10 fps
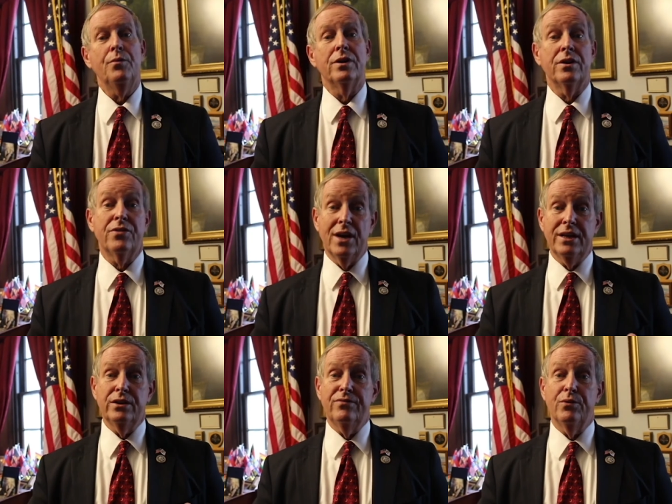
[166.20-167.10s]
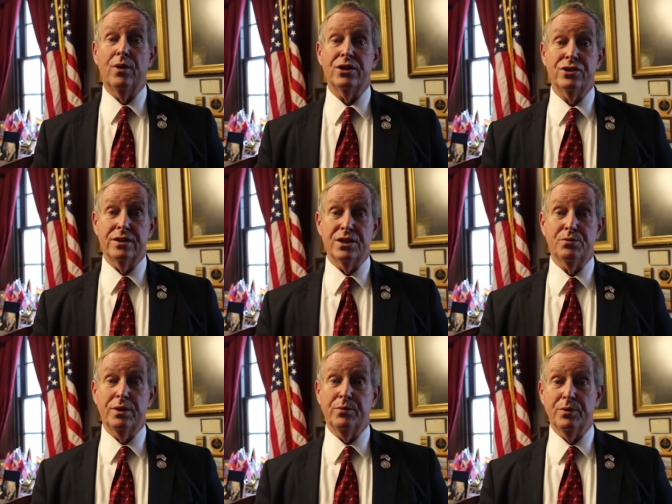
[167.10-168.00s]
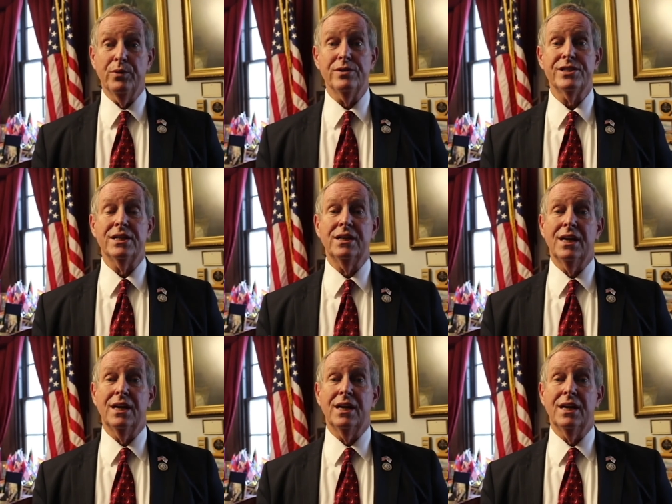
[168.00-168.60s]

I want to thank you for watching This Week with Wilson,